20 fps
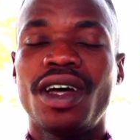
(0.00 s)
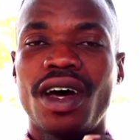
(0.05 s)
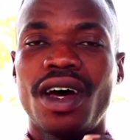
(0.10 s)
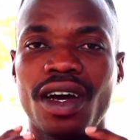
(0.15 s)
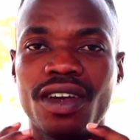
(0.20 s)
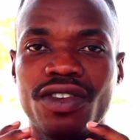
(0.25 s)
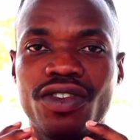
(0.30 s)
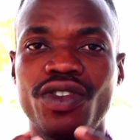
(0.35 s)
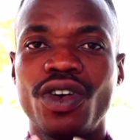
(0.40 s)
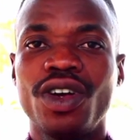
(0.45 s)

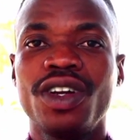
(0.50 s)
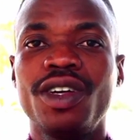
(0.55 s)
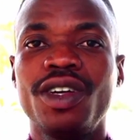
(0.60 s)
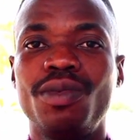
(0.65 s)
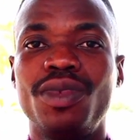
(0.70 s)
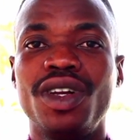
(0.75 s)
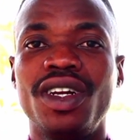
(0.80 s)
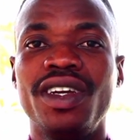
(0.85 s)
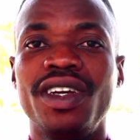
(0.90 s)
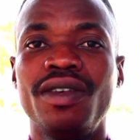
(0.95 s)
I strongly
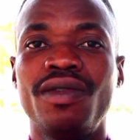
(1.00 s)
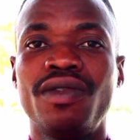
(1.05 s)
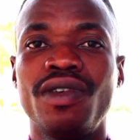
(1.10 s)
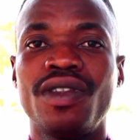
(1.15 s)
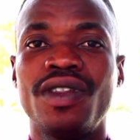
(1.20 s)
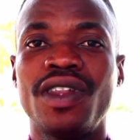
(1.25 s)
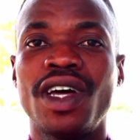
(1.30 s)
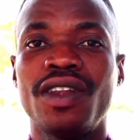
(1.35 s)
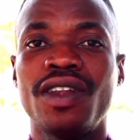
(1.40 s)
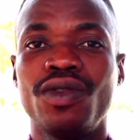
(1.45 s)
believe
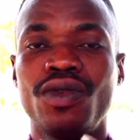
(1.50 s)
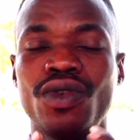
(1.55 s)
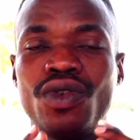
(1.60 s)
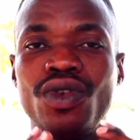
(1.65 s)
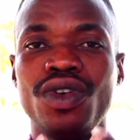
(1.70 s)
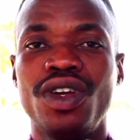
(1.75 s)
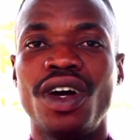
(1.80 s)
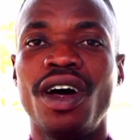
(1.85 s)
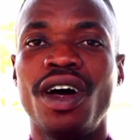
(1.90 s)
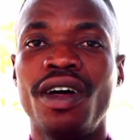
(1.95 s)
that
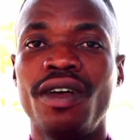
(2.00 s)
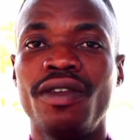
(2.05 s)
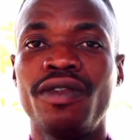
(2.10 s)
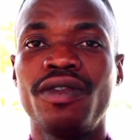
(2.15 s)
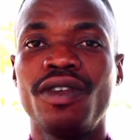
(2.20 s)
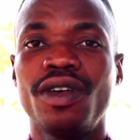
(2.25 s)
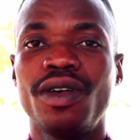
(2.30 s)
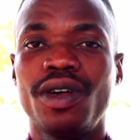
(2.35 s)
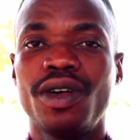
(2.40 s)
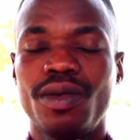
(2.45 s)
good
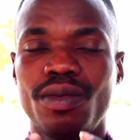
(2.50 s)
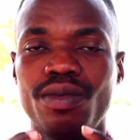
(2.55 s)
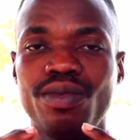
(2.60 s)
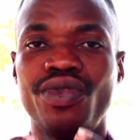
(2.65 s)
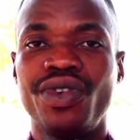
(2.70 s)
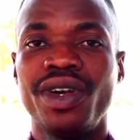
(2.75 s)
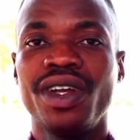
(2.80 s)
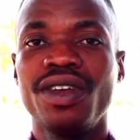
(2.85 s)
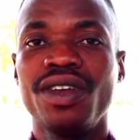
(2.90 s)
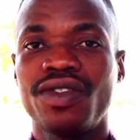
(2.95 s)
health
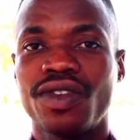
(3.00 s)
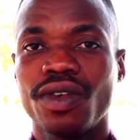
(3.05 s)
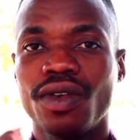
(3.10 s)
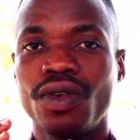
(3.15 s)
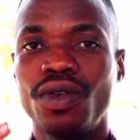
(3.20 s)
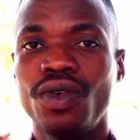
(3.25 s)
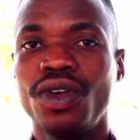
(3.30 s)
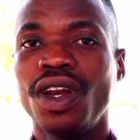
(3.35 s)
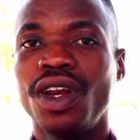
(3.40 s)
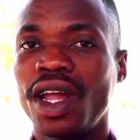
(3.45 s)
brings
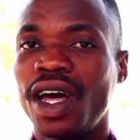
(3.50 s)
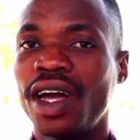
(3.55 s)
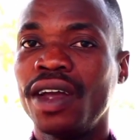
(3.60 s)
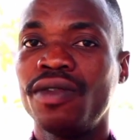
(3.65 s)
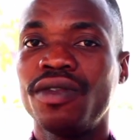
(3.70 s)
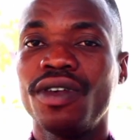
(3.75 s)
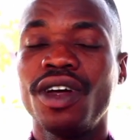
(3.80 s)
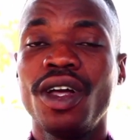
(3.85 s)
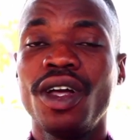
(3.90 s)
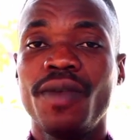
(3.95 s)
good
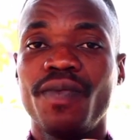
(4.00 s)
life.